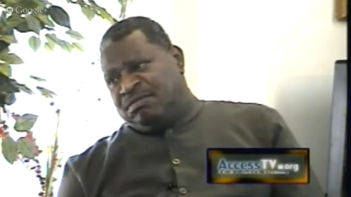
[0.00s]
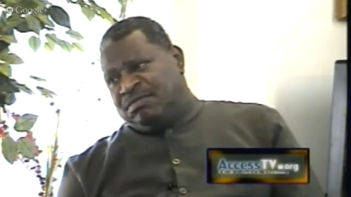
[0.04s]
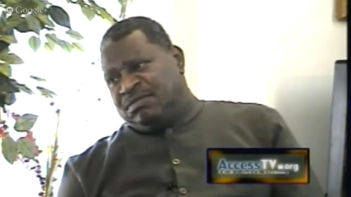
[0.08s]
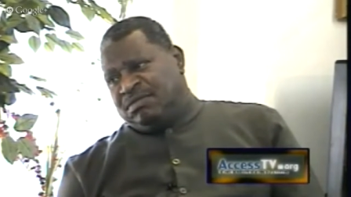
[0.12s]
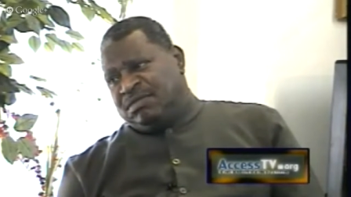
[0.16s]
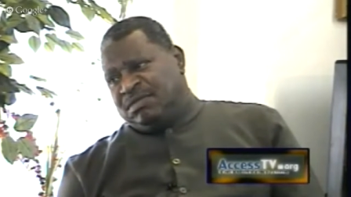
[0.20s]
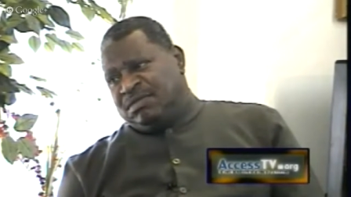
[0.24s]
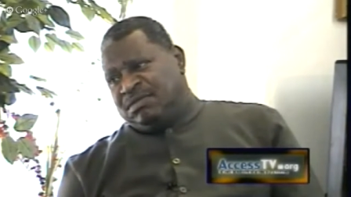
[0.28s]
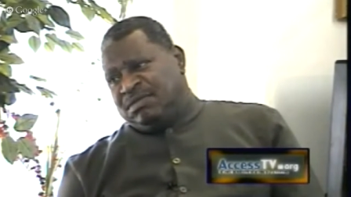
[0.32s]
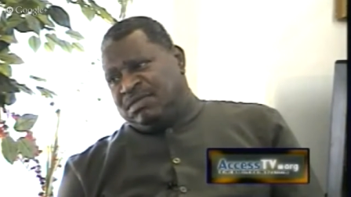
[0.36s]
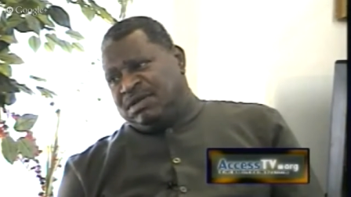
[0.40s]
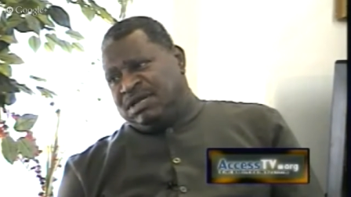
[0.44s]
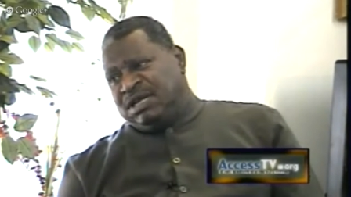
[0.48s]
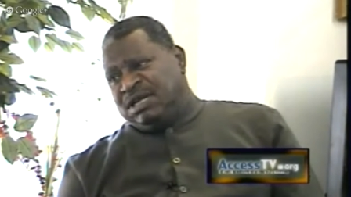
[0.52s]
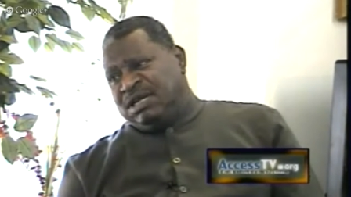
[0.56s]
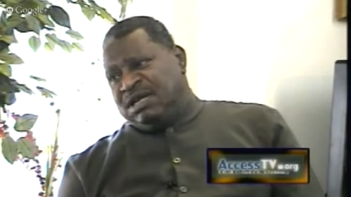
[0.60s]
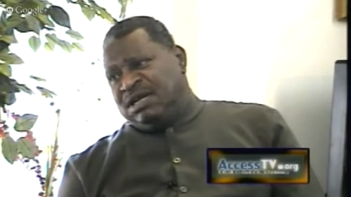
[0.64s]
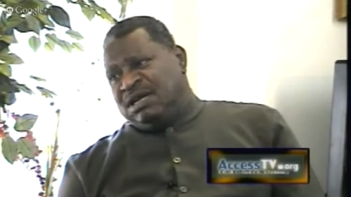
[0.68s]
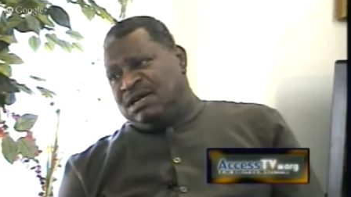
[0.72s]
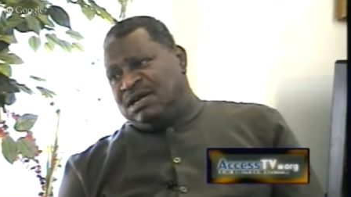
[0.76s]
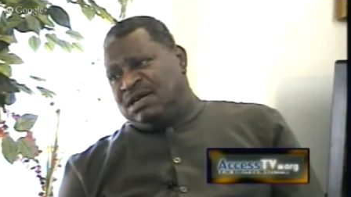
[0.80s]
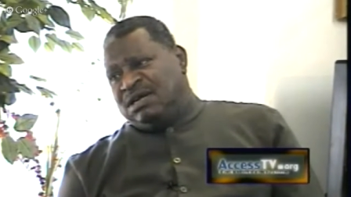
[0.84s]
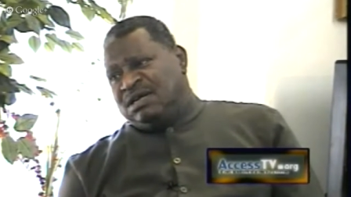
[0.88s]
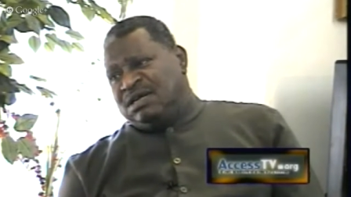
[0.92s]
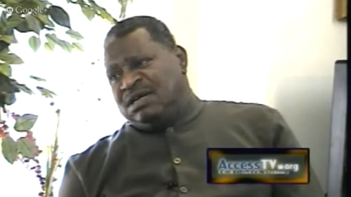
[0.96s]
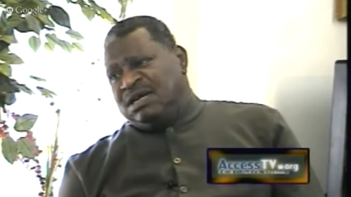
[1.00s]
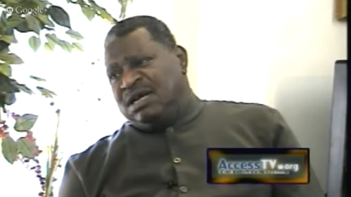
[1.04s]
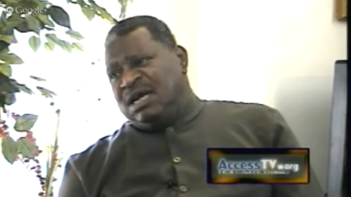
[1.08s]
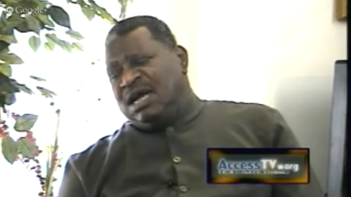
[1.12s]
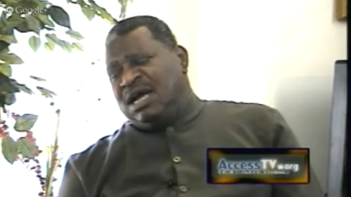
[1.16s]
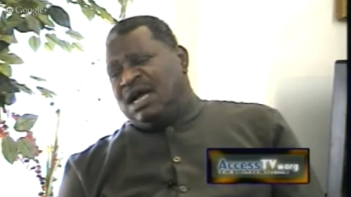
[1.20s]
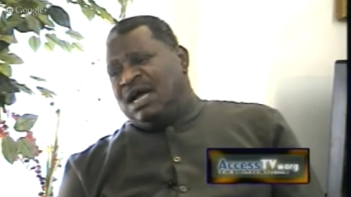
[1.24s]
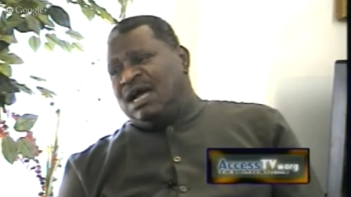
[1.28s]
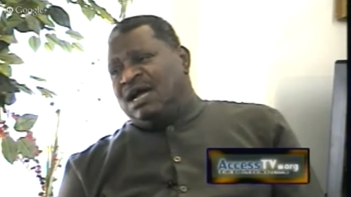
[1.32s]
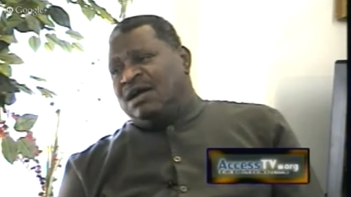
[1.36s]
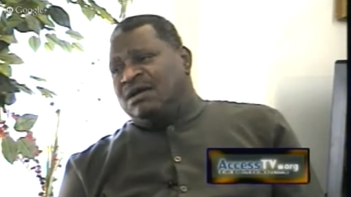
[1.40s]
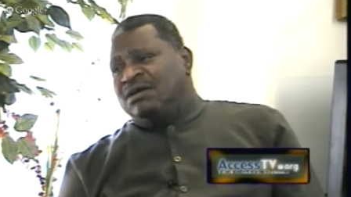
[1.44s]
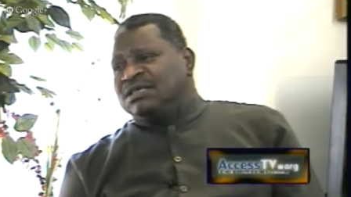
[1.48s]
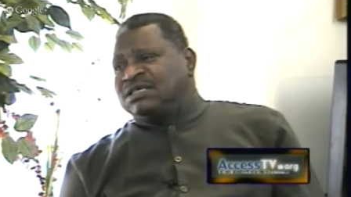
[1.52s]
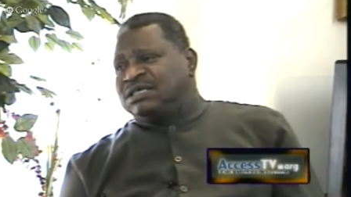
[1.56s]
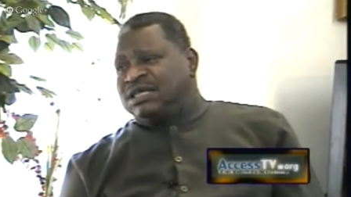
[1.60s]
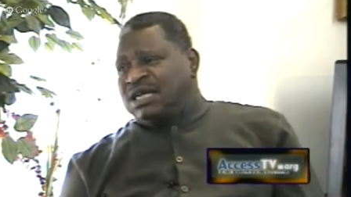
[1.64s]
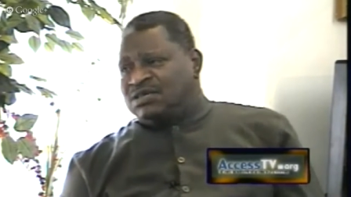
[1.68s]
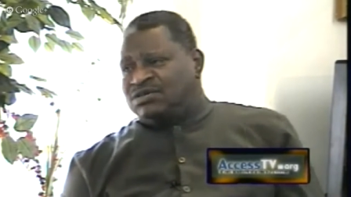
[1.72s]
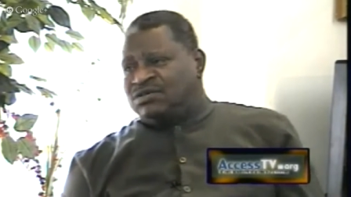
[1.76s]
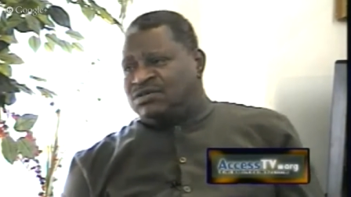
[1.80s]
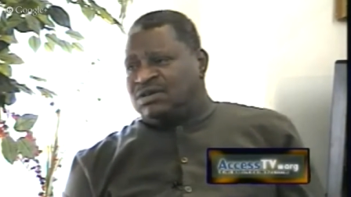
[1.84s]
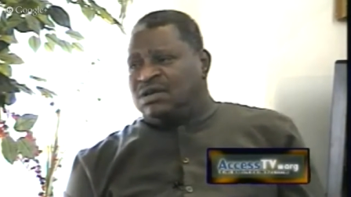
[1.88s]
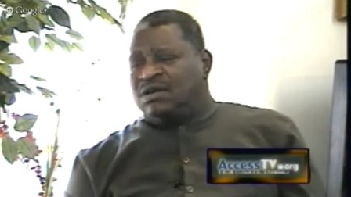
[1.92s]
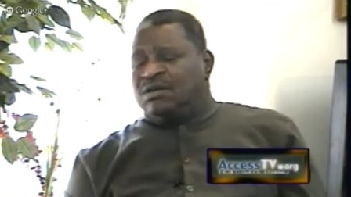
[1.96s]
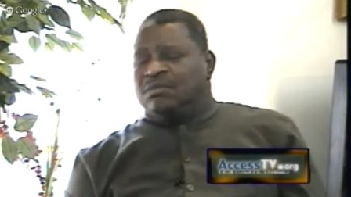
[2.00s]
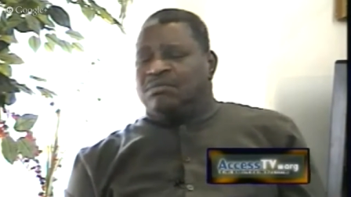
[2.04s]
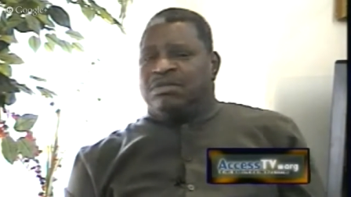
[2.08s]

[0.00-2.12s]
Mm-hmm. Yeah, uh, etc.